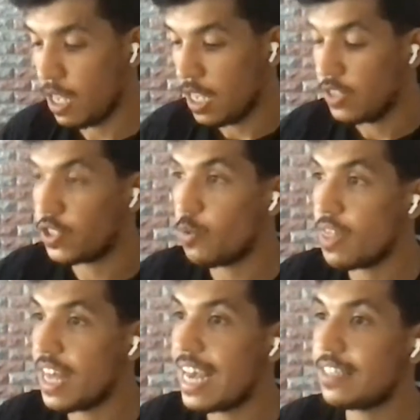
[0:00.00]
So
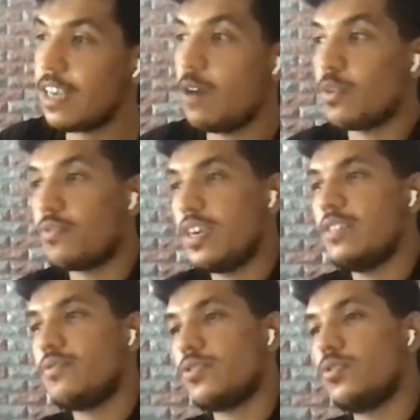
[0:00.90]
with that, our friend
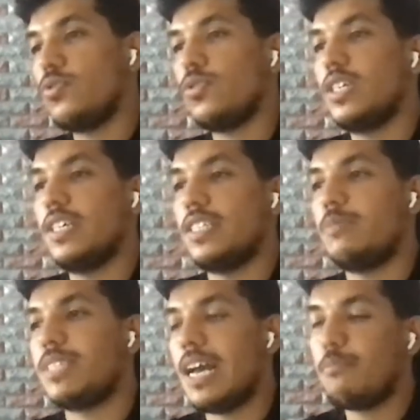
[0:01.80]
Farouk
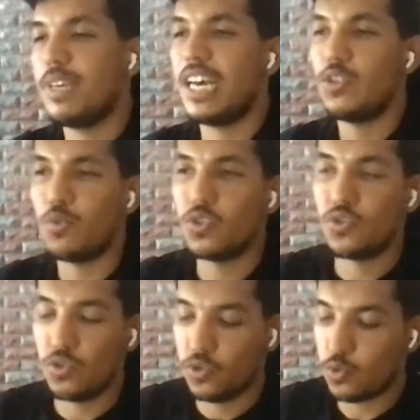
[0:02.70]
seems happy and want
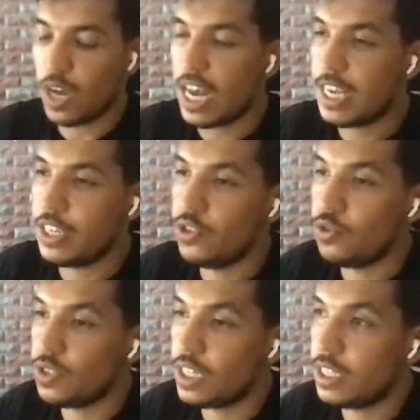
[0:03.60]
to try
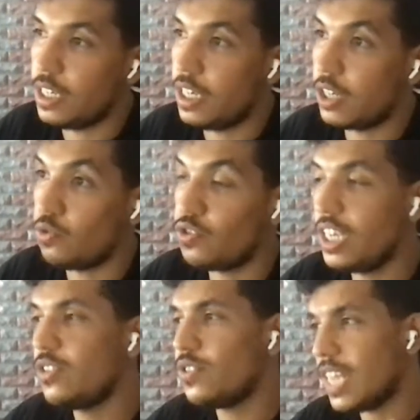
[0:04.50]
using
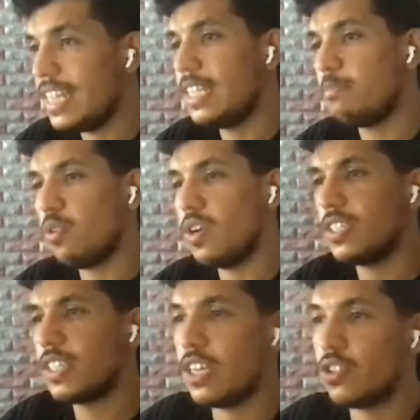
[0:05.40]
containers and deploy
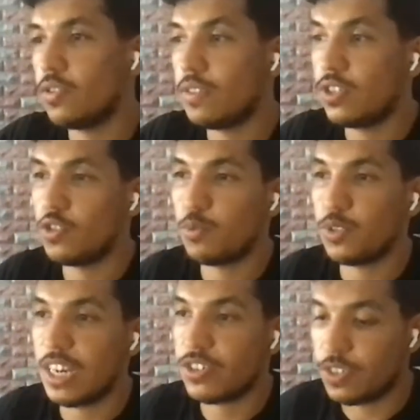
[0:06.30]
it kind of into
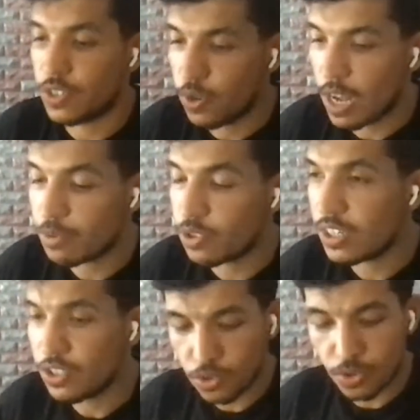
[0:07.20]
production. So I'm
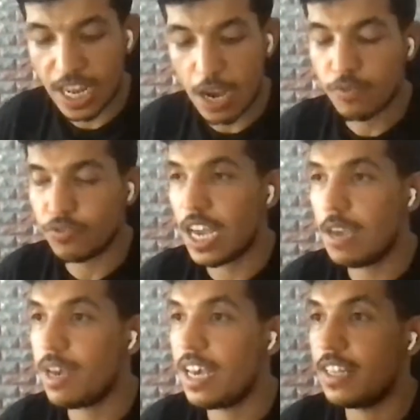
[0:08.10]
starting to run out of
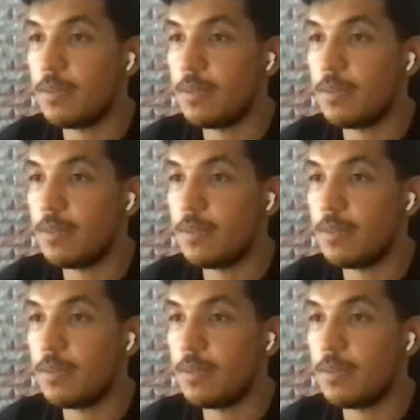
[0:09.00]
time, and